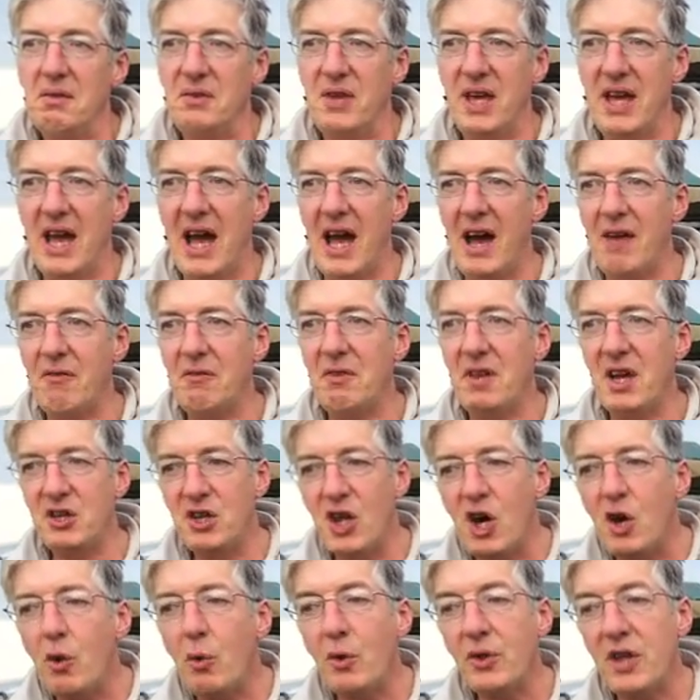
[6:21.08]
they
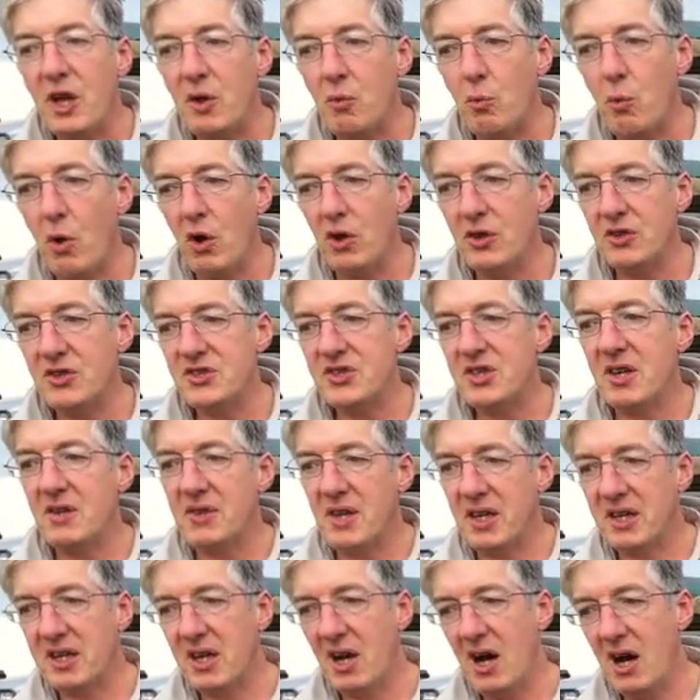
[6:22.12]
know what they want,
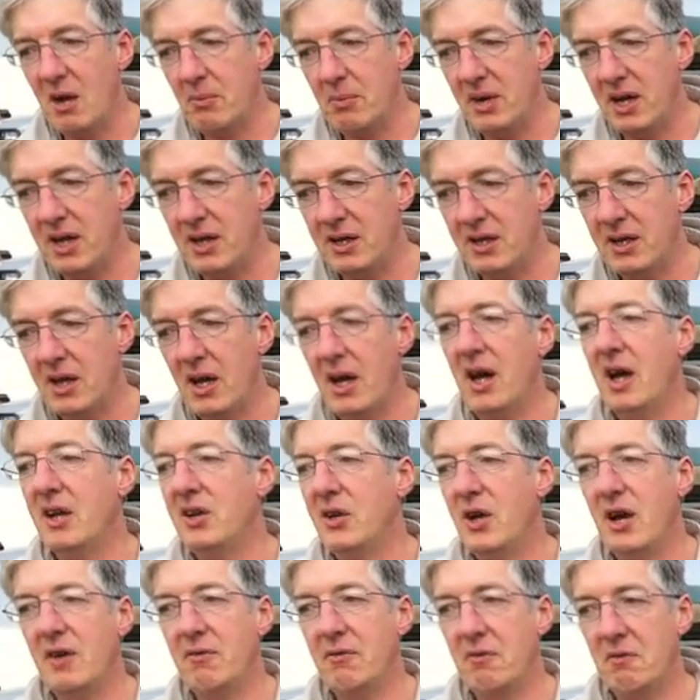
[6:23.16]
they come in and
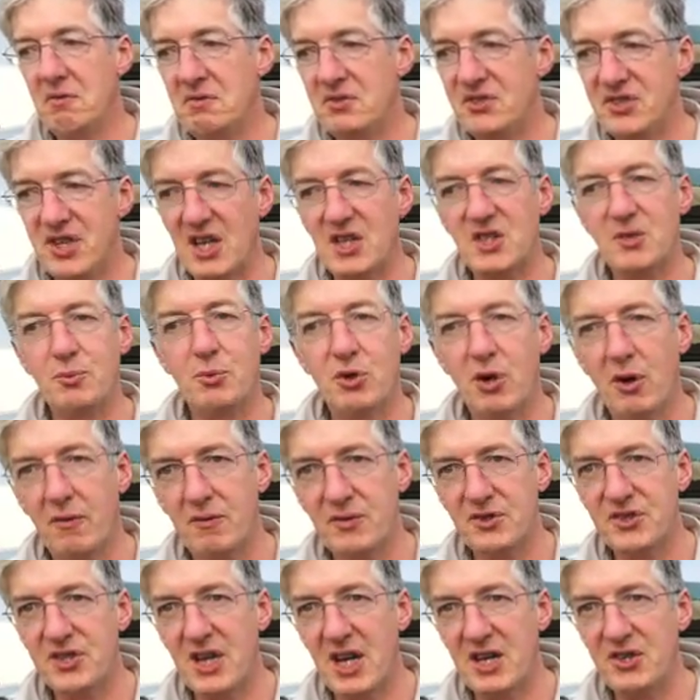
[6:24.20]
you have sensible
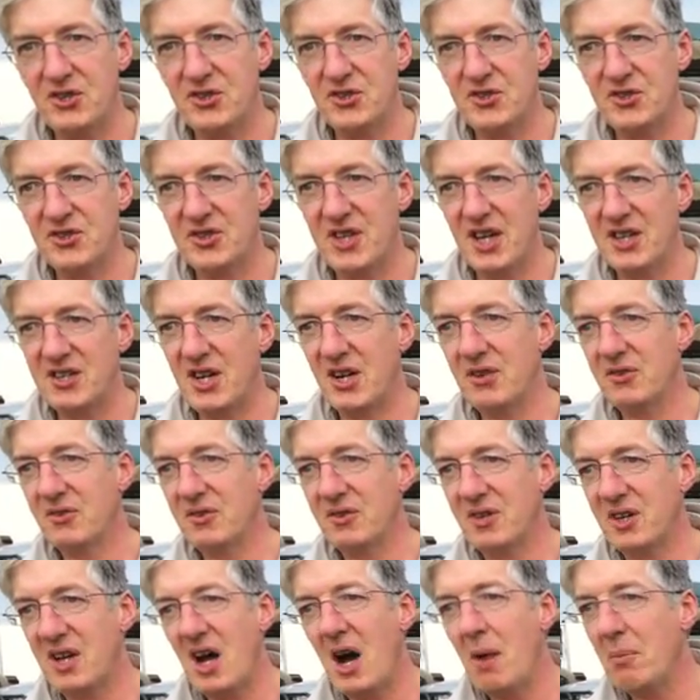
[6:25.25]
conversations. They don't
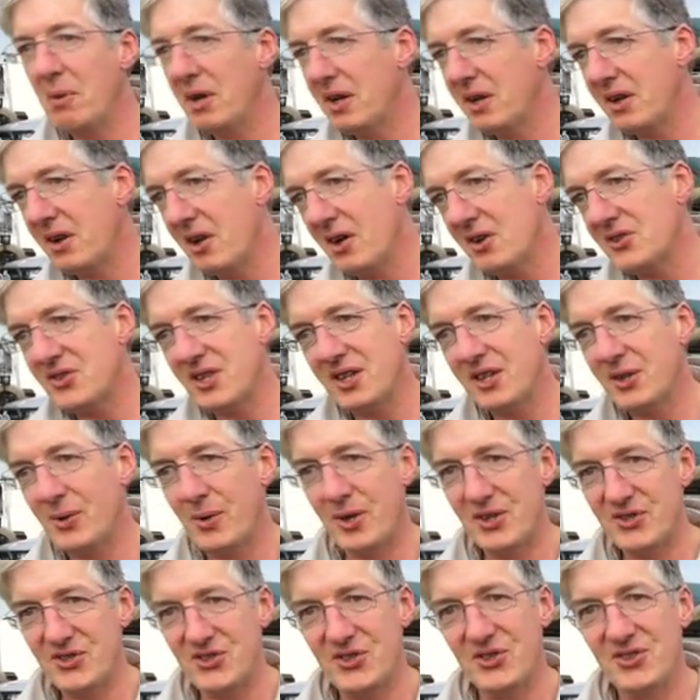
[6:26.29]
come in and ask silly
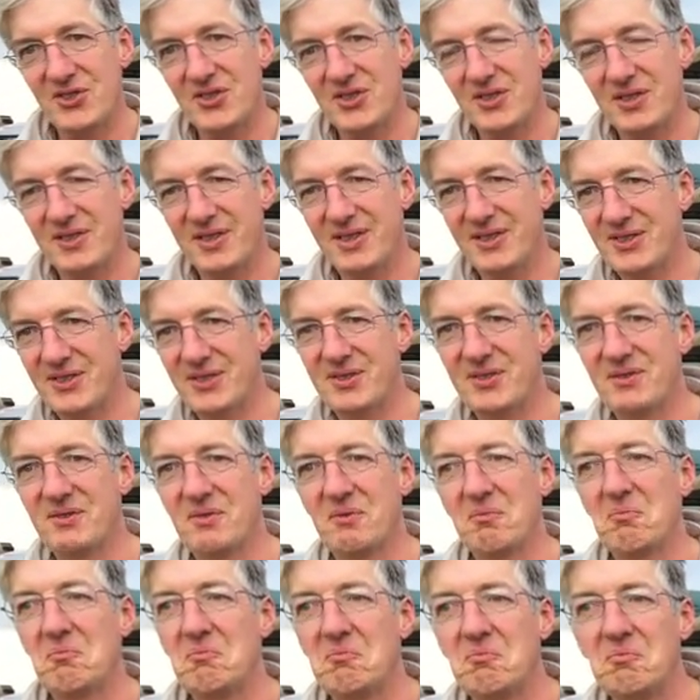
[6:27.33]
questions. It's
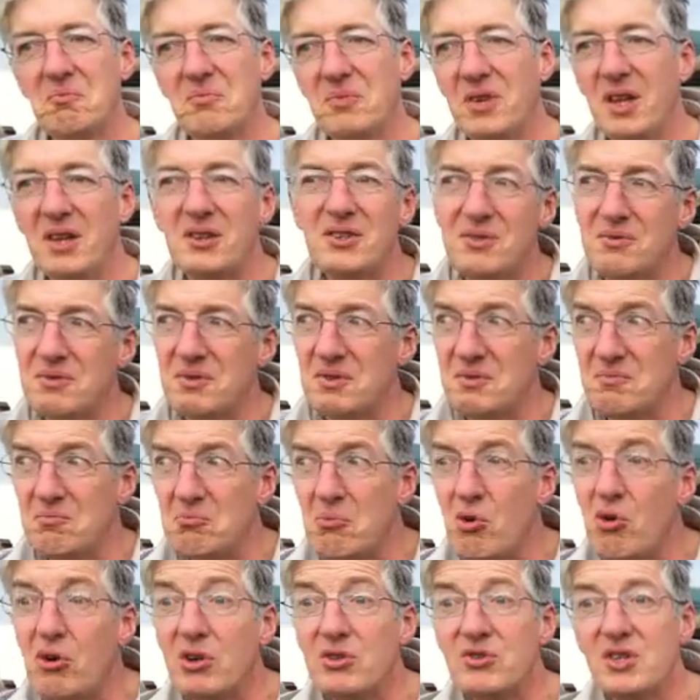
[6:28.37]

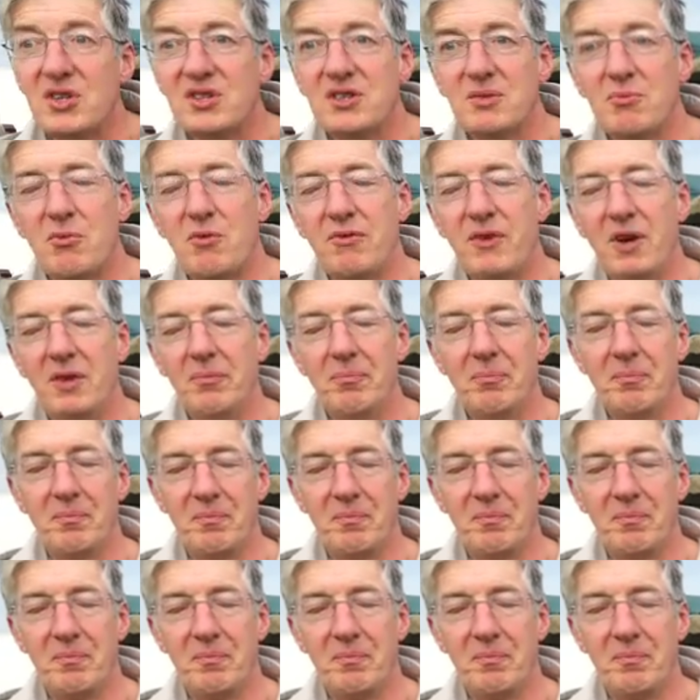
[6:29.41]
more interesting, more fun.